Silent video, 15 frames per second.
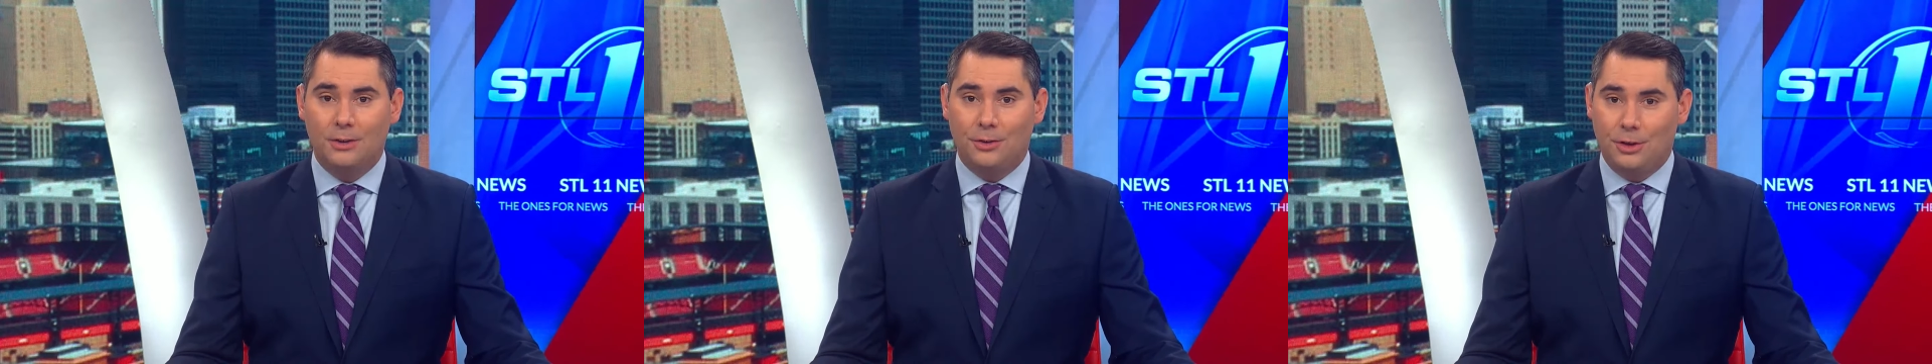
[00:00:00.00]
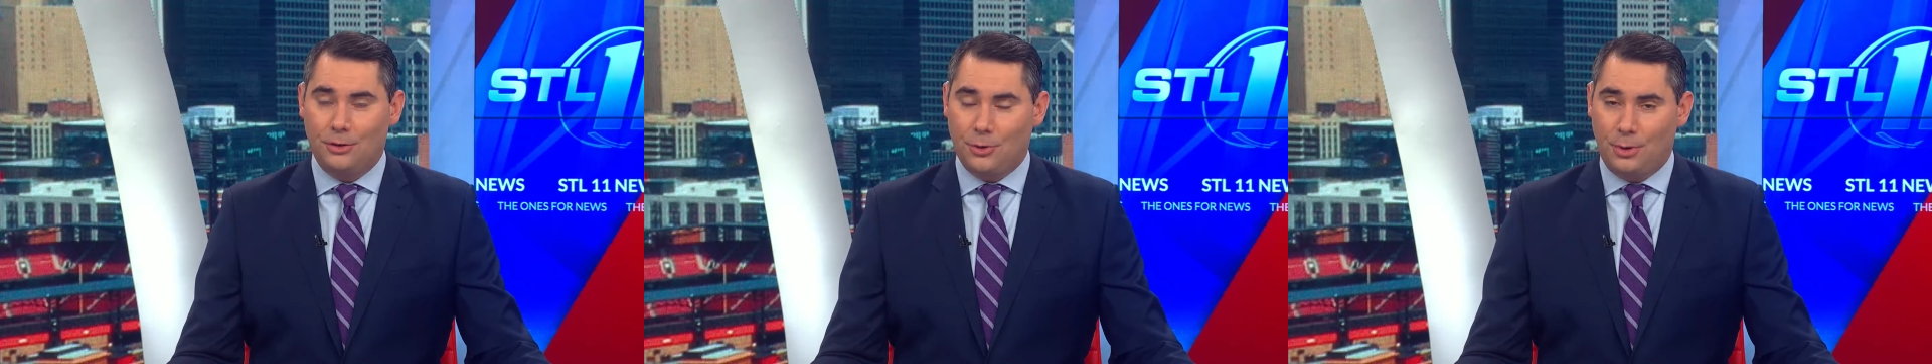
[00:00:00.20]

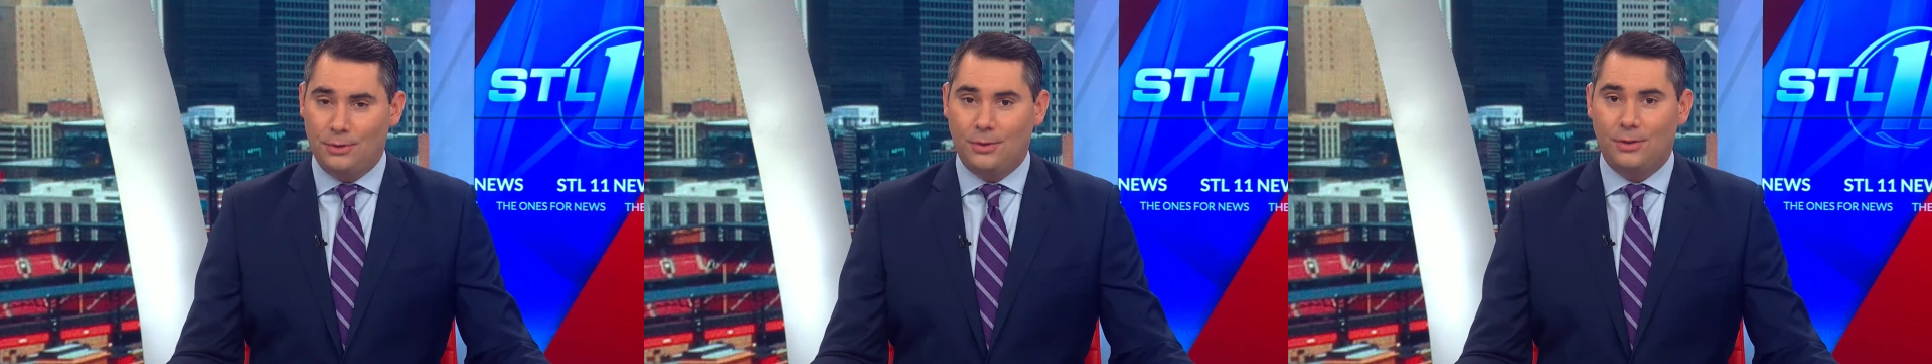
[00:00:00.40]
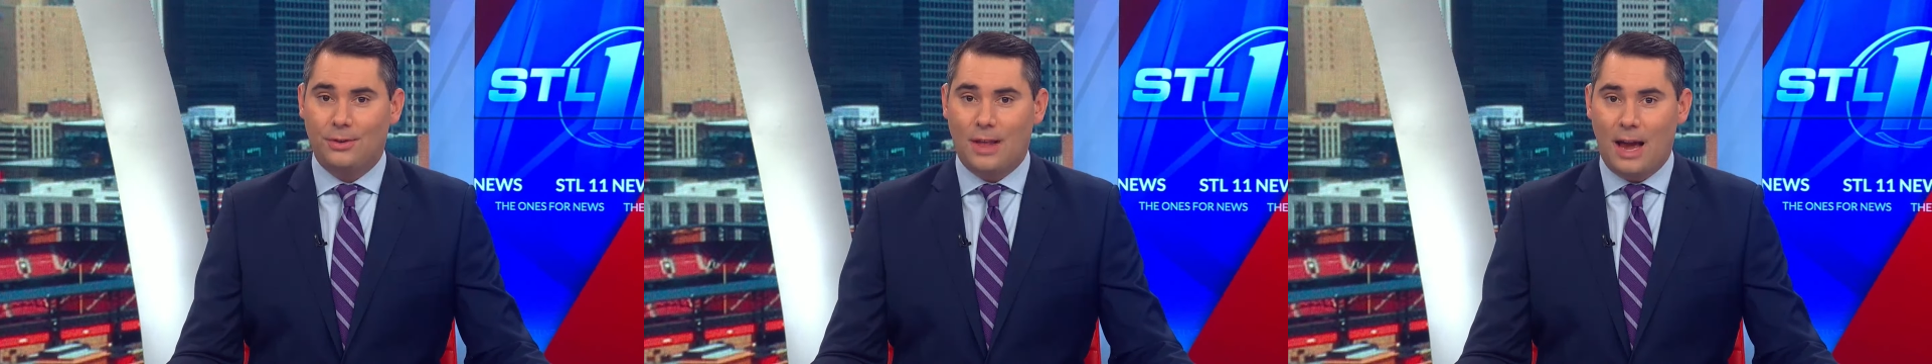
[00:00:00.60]
She
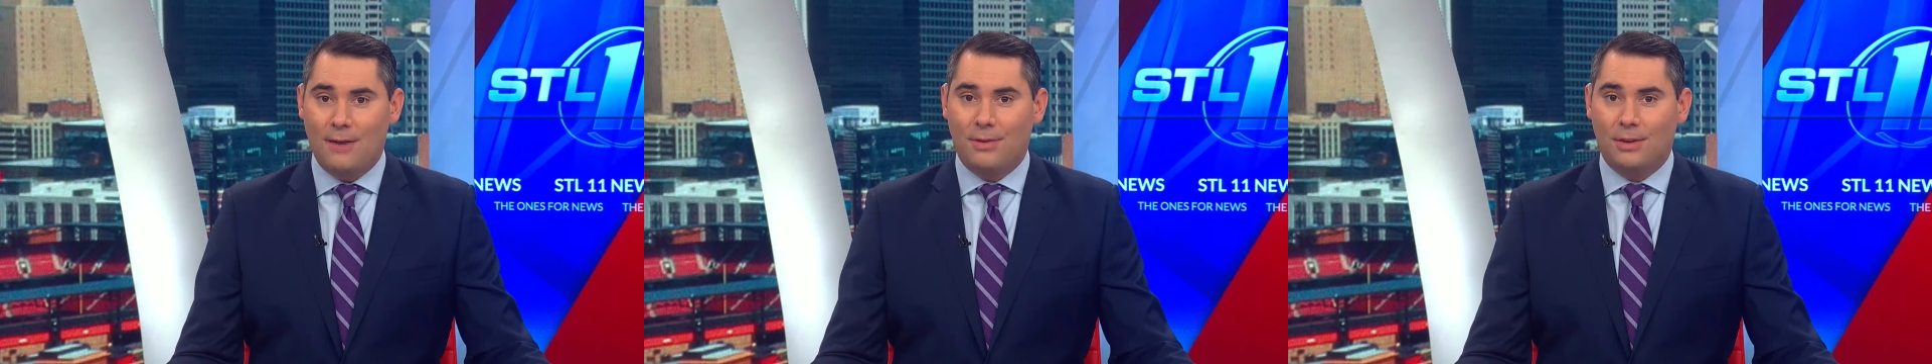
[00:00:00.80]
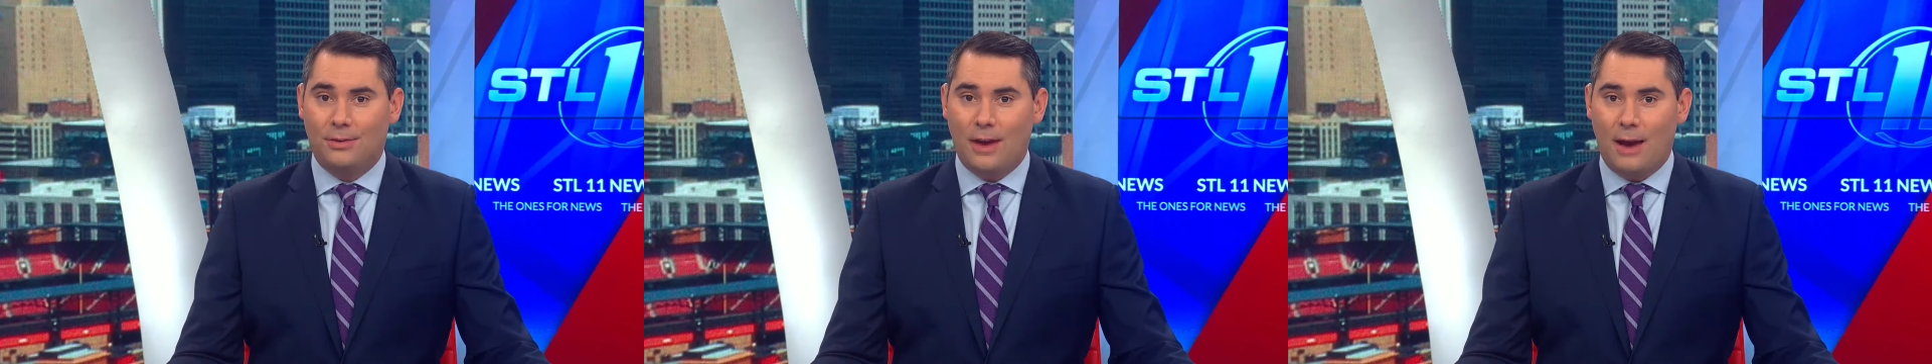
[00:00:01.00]
joins us
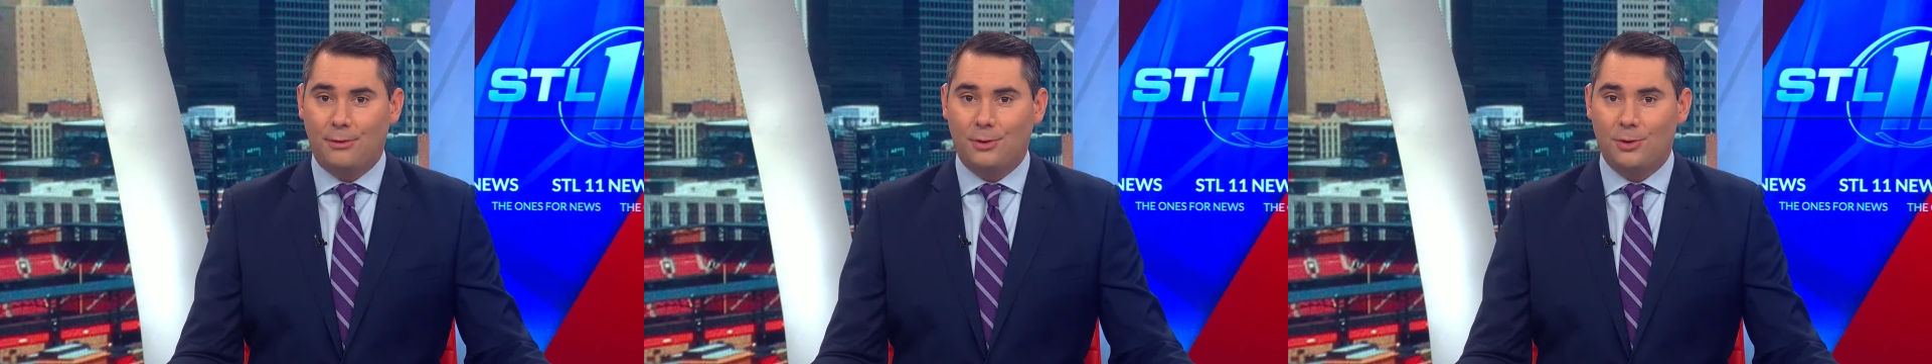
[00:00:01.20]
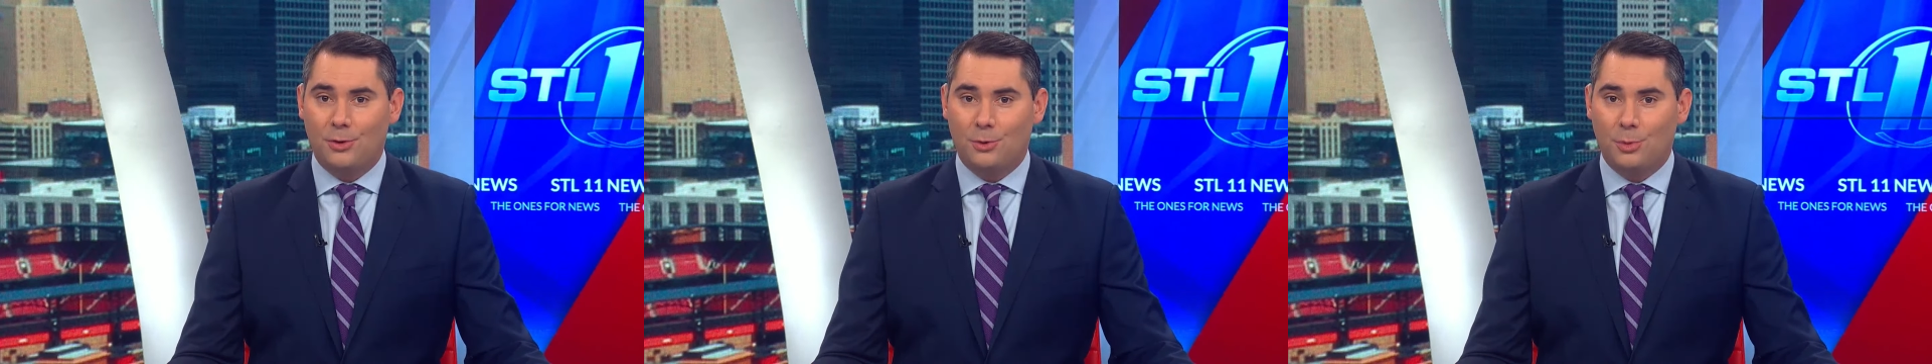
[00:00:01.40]
live this
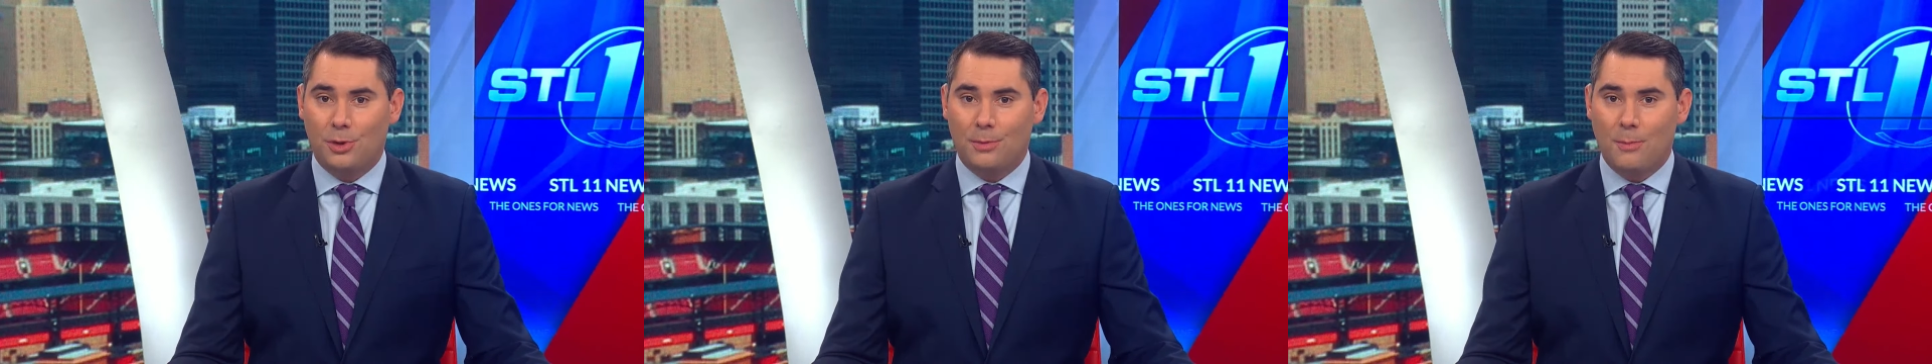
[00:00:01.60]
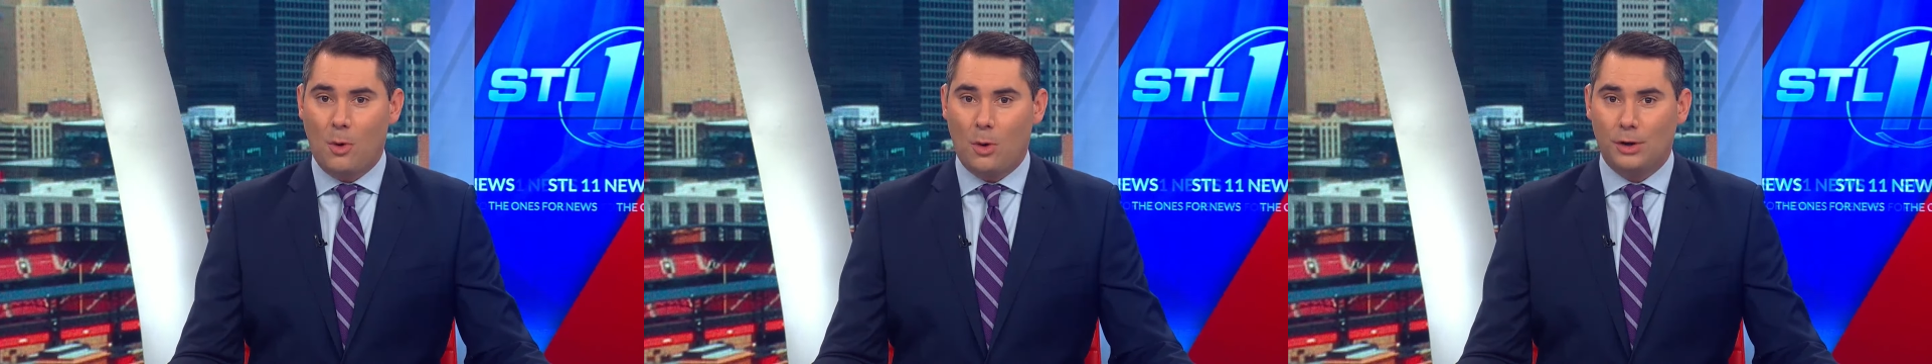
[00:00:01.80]
afternoon
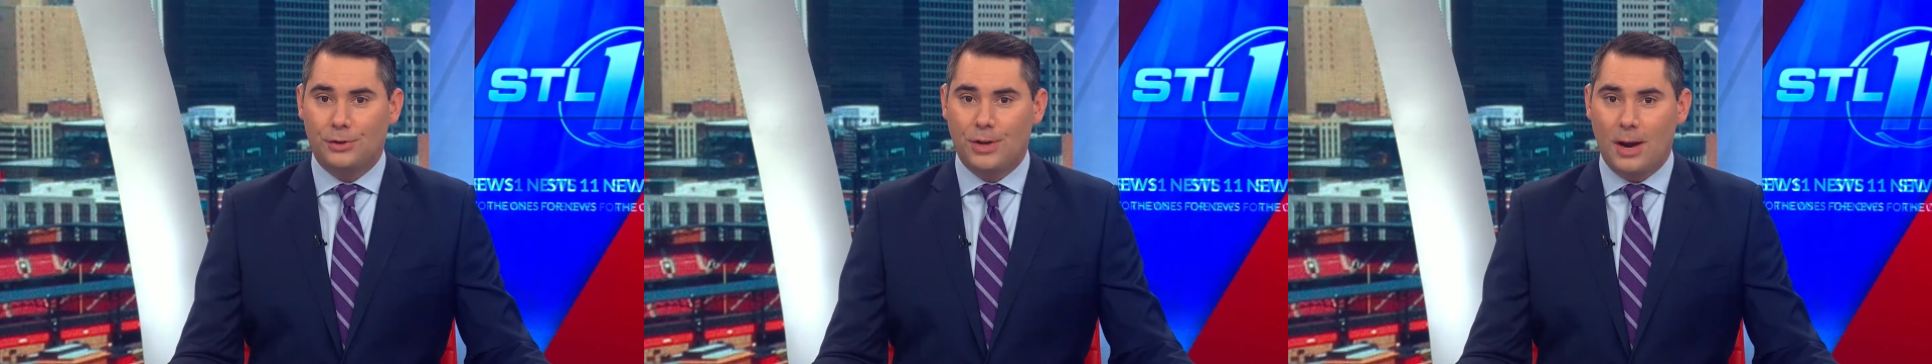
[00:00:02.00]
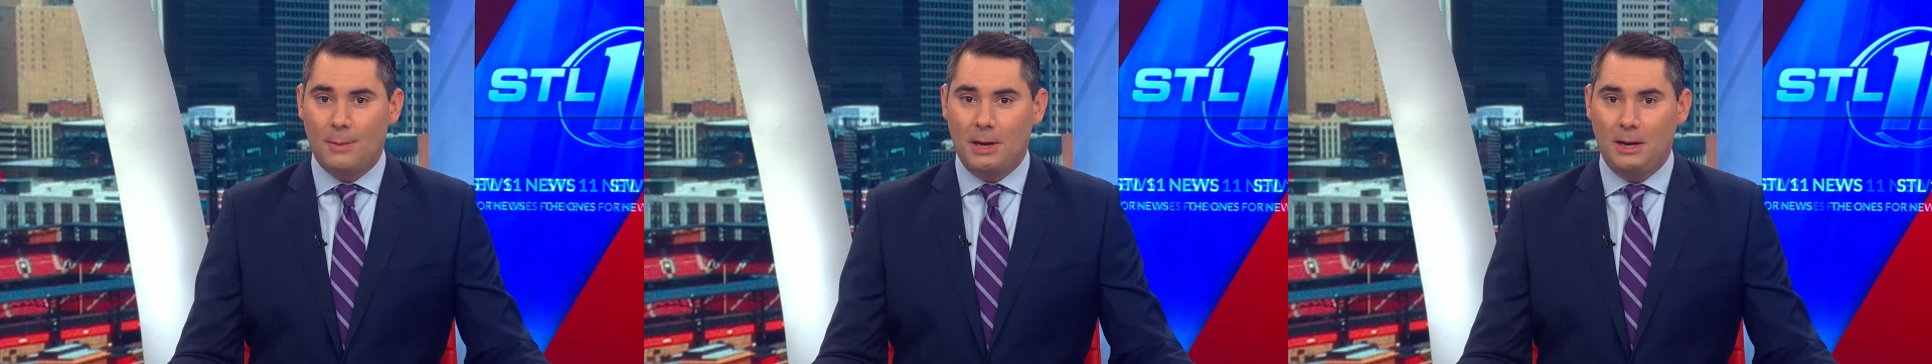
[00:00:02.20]
with more.
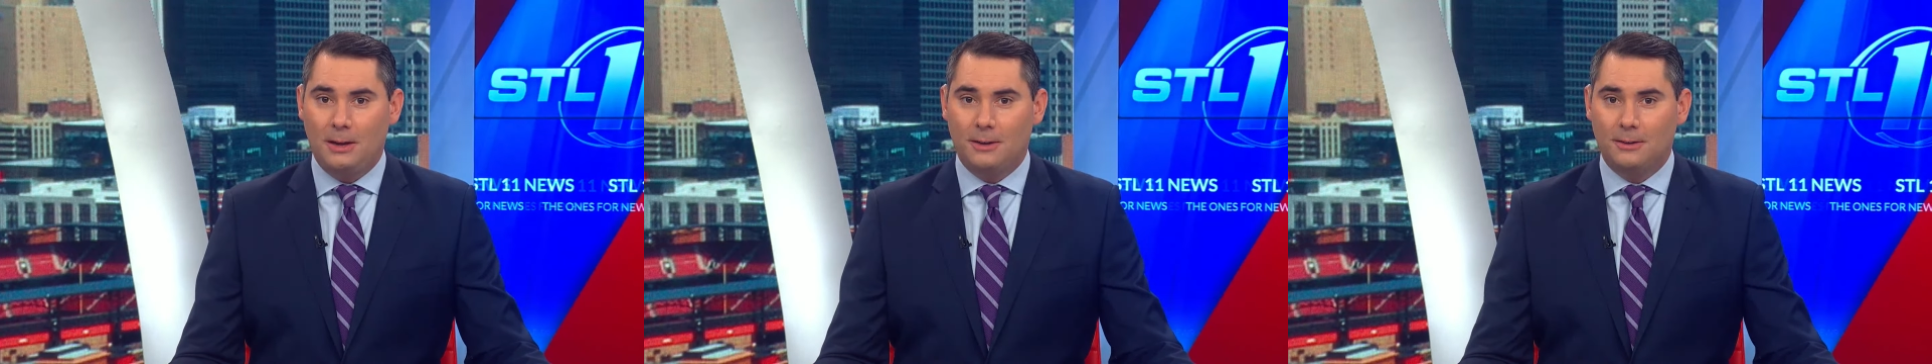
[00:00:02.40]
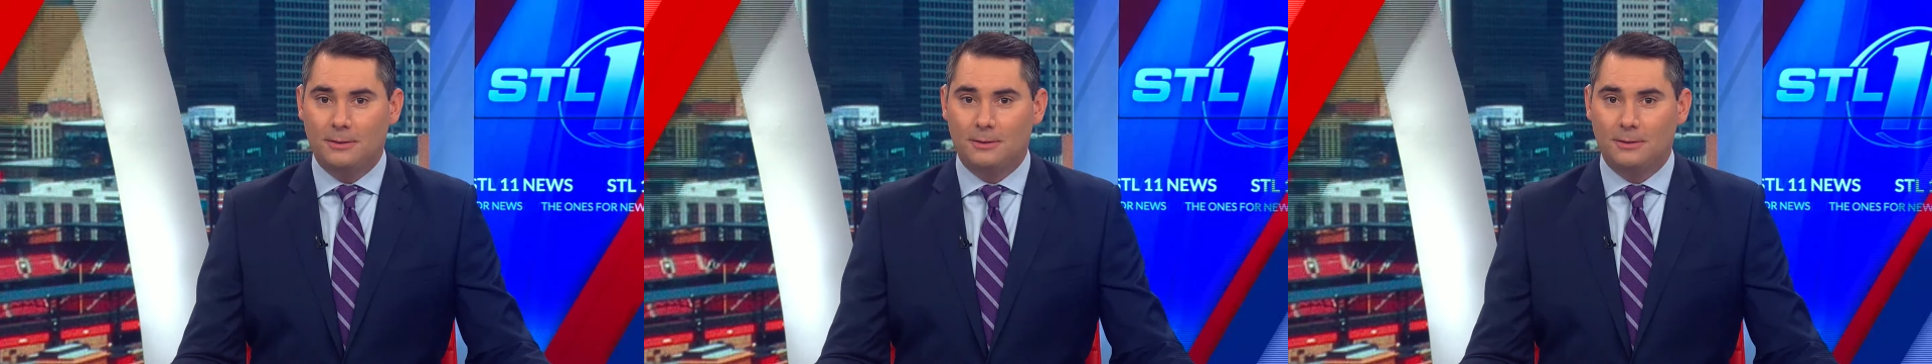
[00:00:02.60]
Jamie?